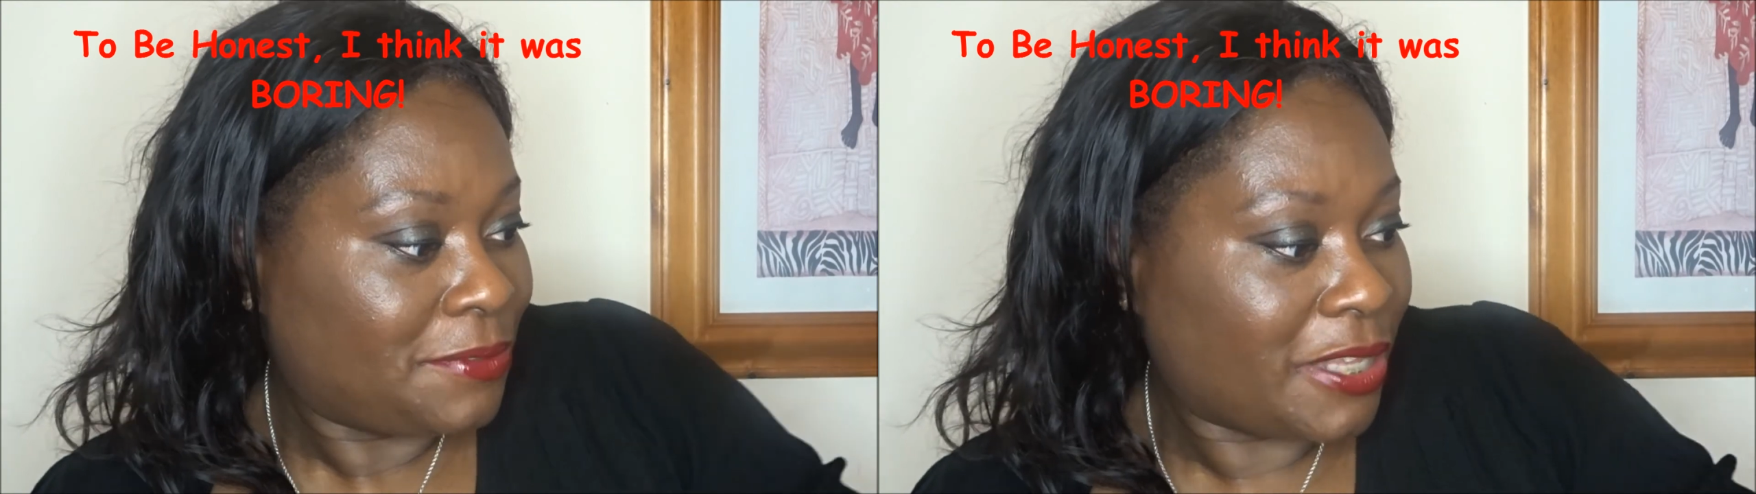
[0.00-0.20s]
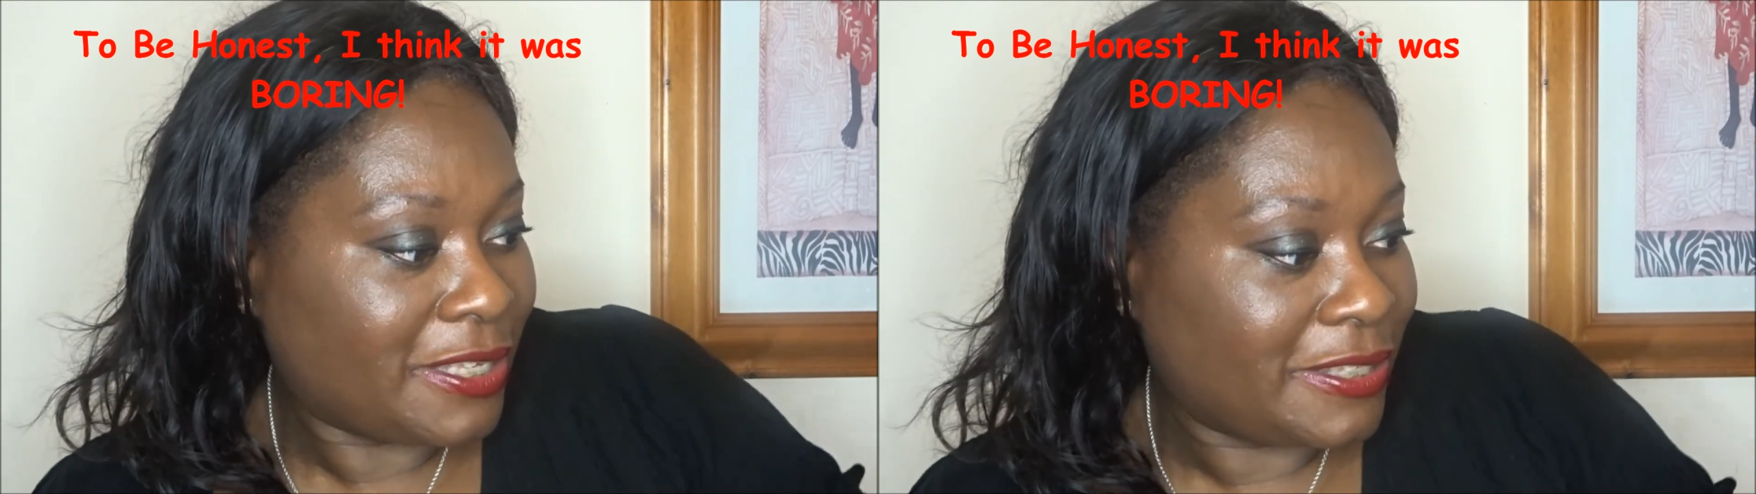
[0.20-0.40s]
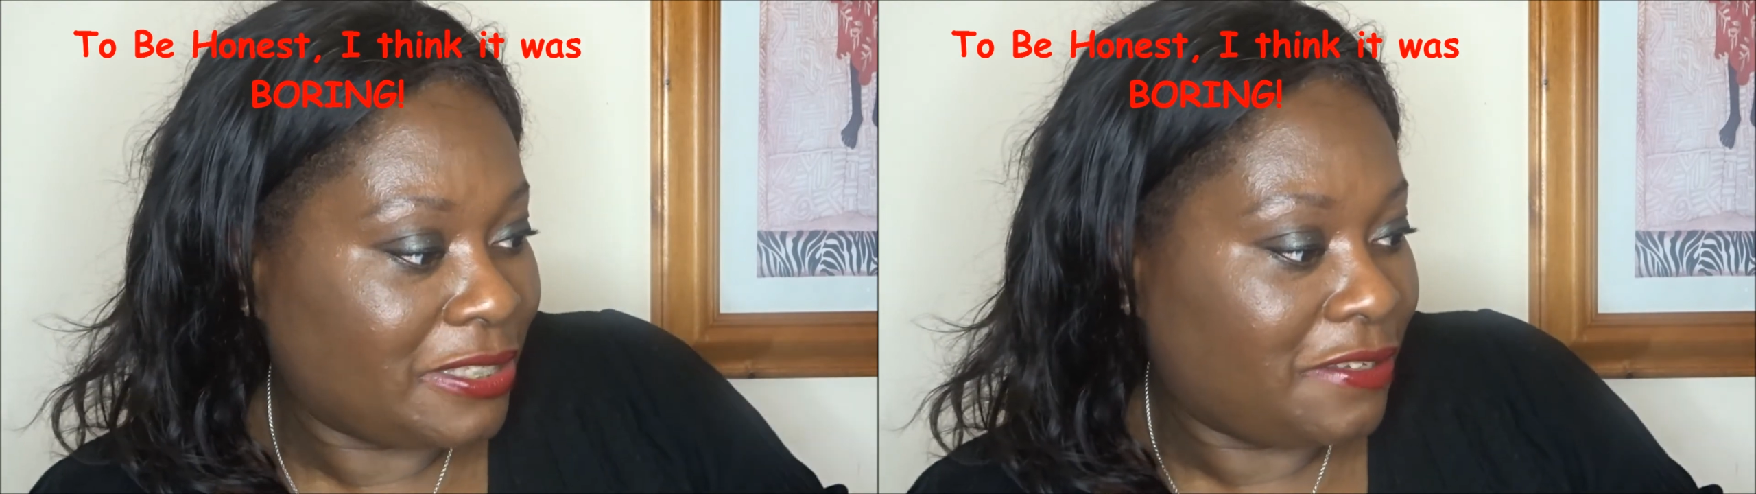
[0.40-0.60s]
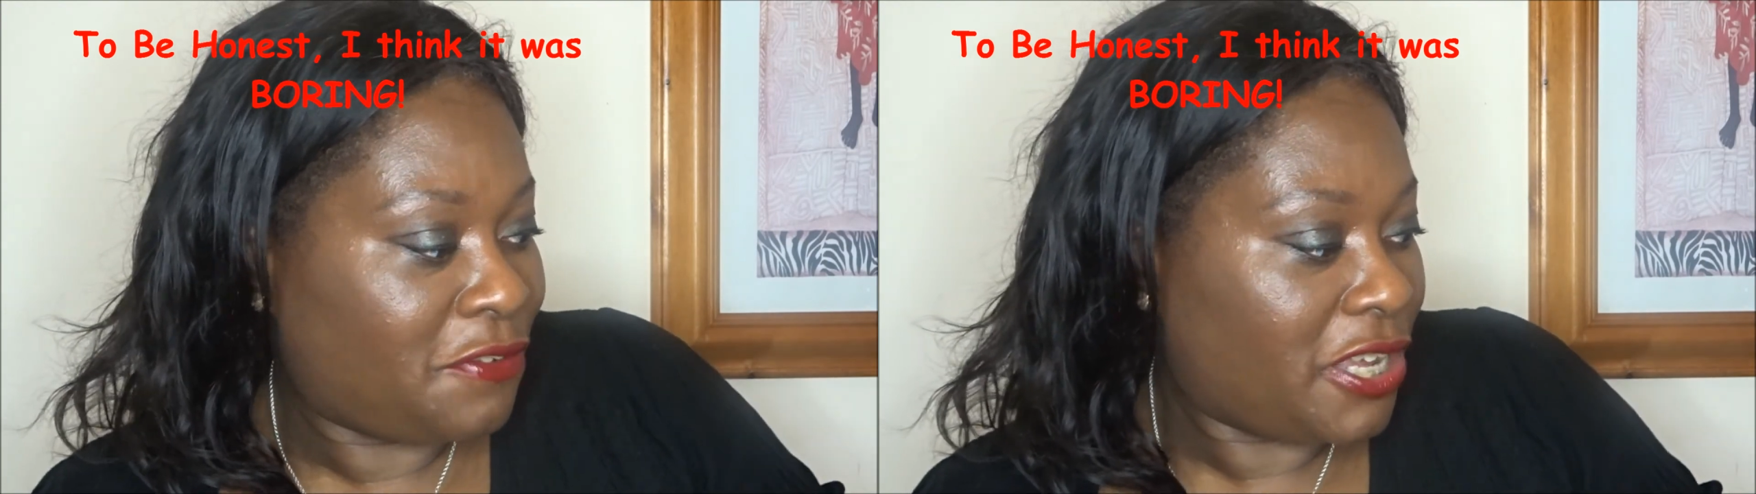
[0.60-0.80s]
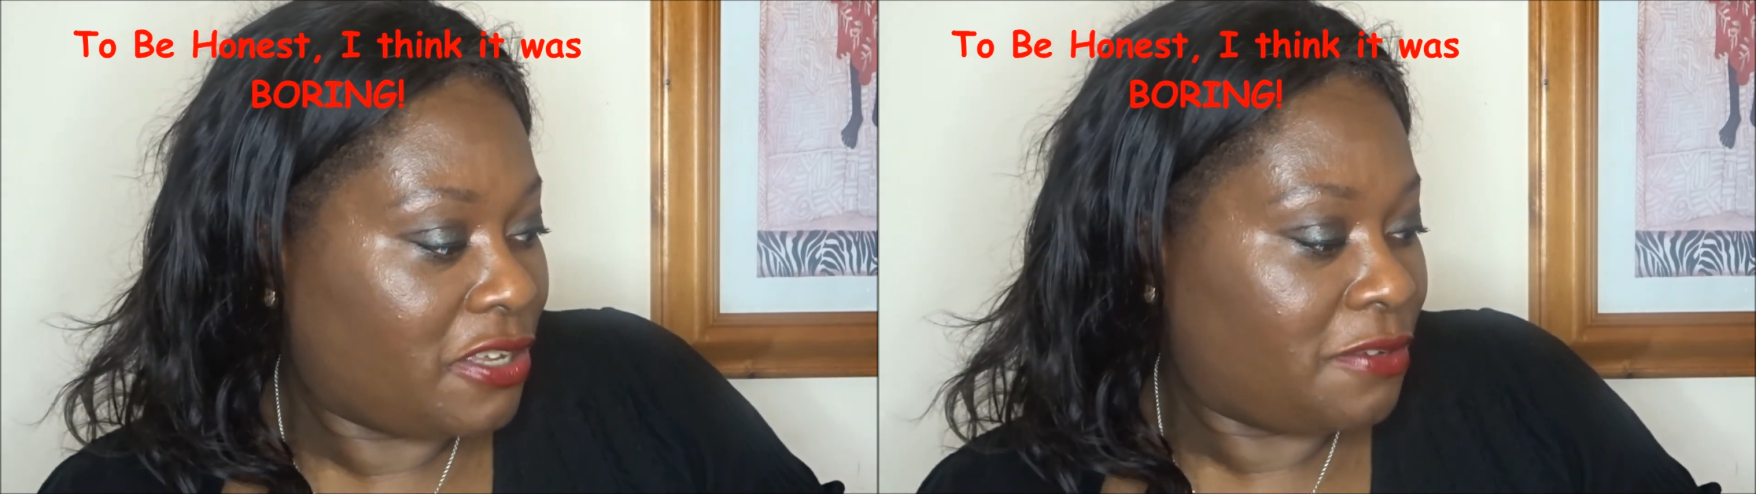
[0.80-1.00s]
Yeah, see,
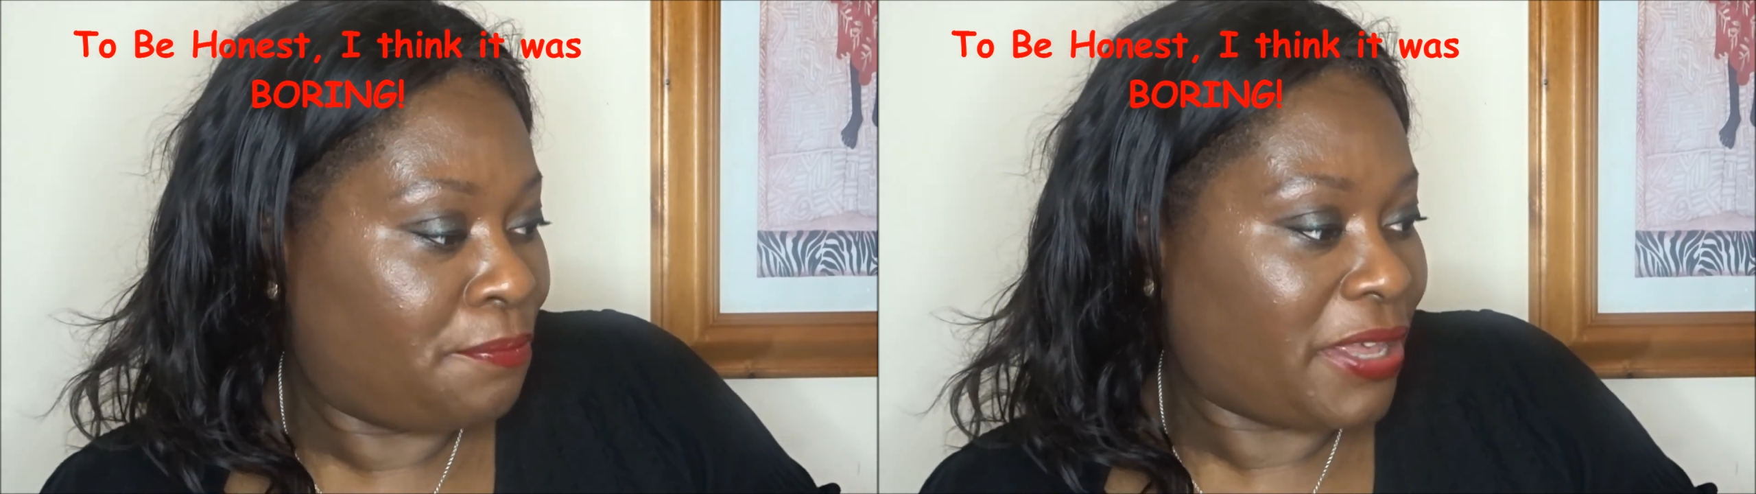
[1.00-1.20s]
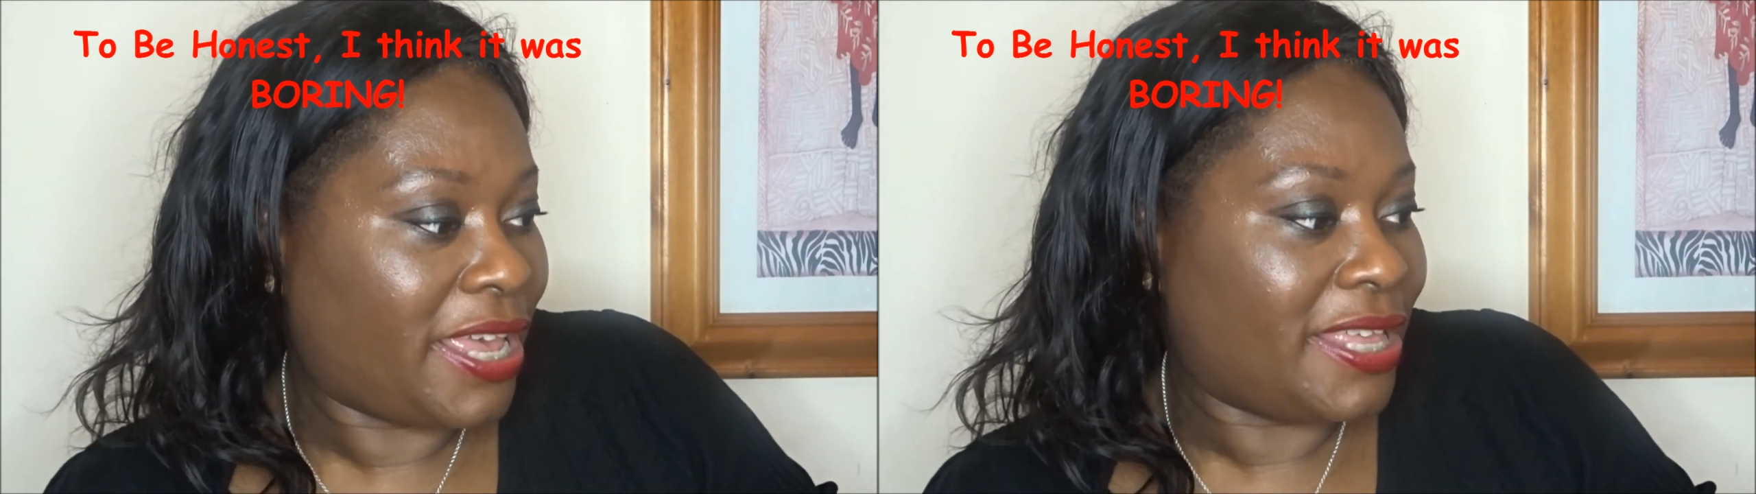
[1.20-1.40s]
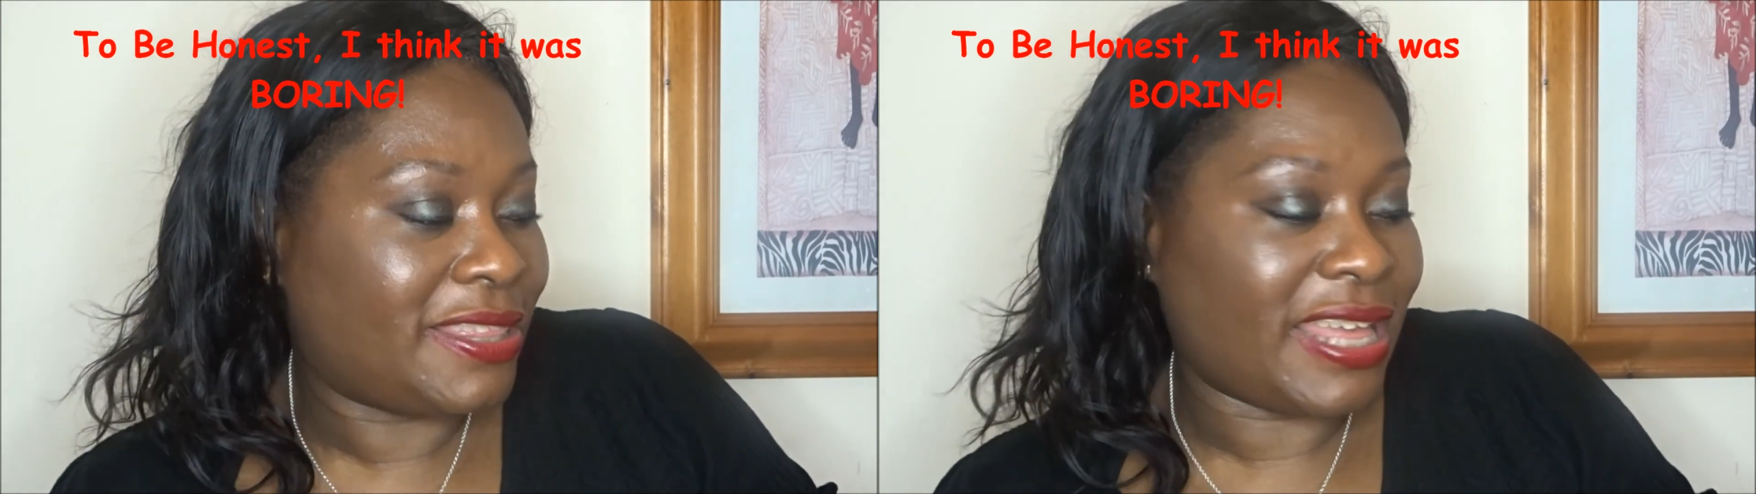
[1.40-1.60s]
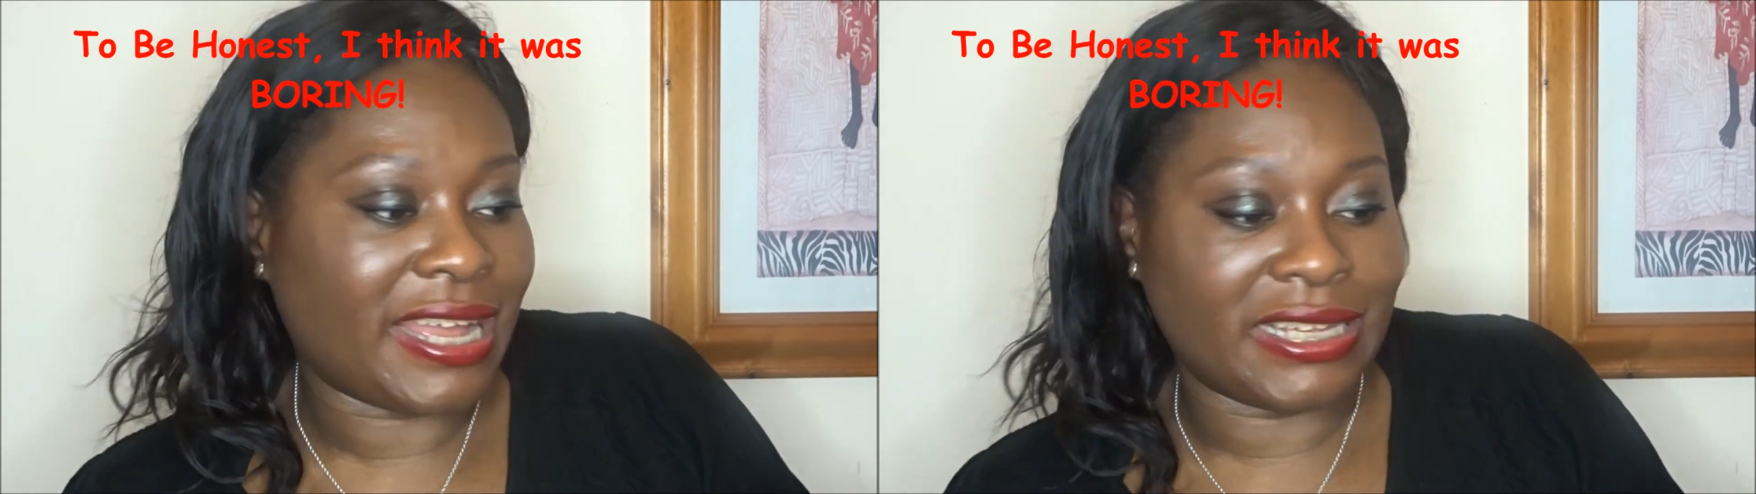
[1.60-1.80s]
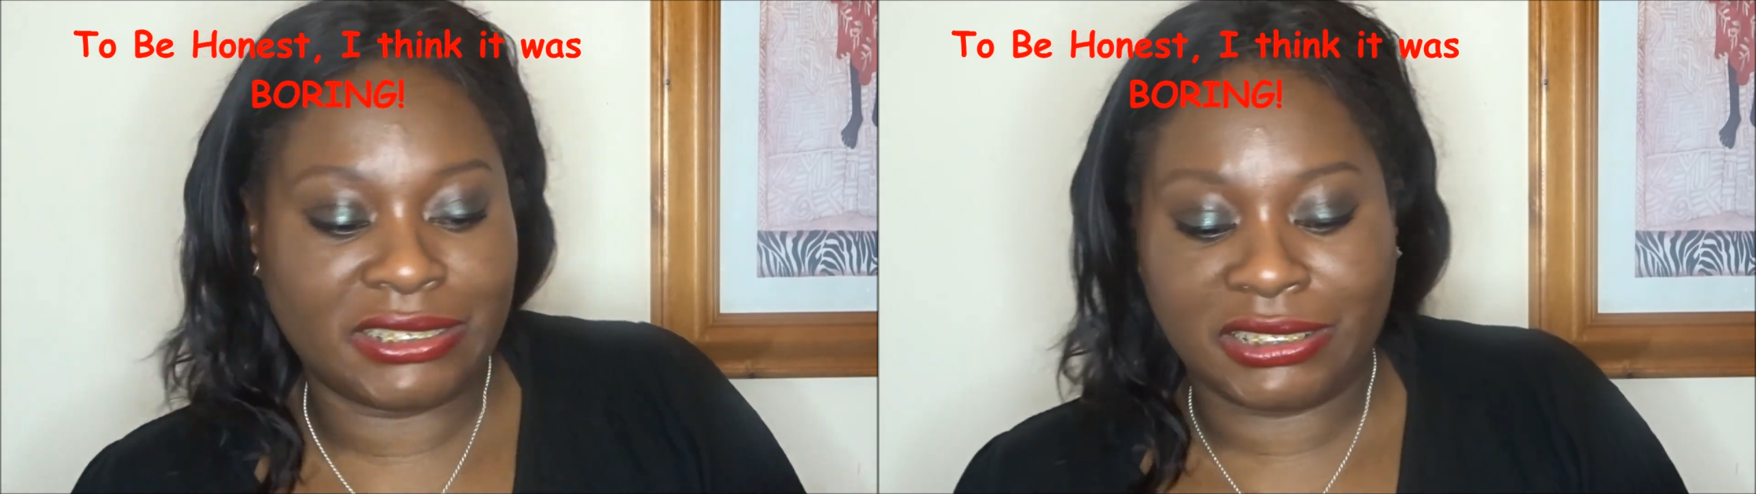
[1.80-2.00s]
if I compare
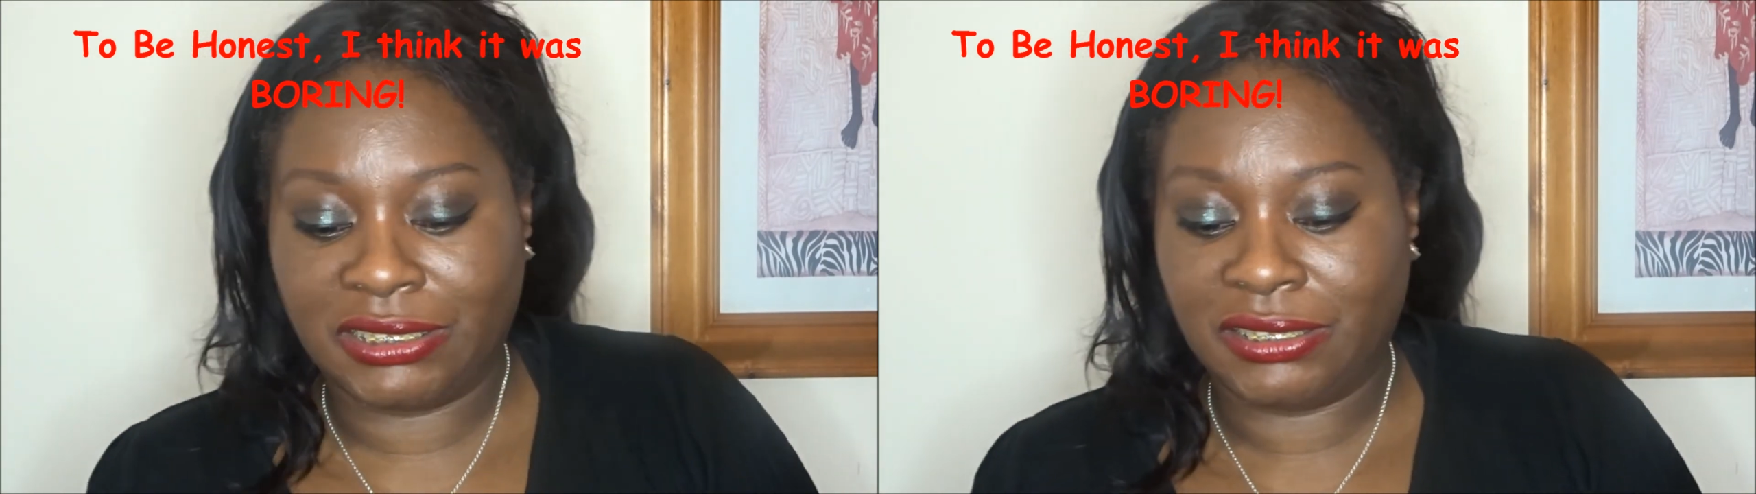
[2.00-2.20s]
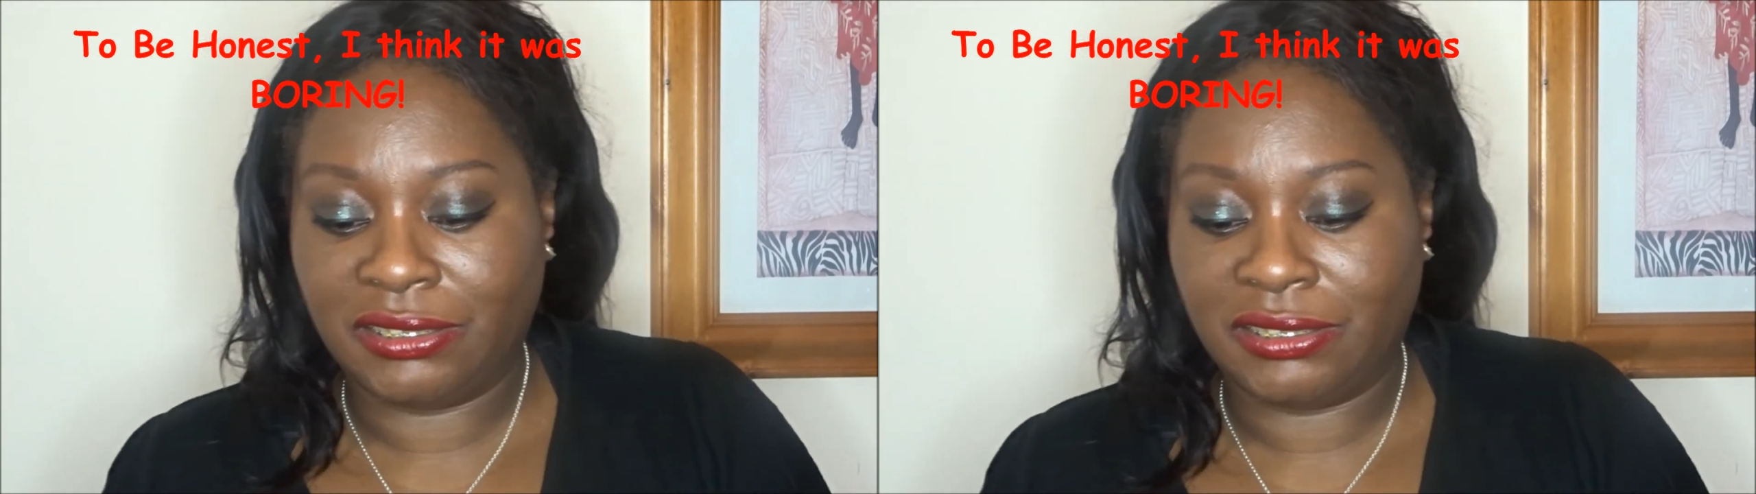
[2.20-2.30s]
that,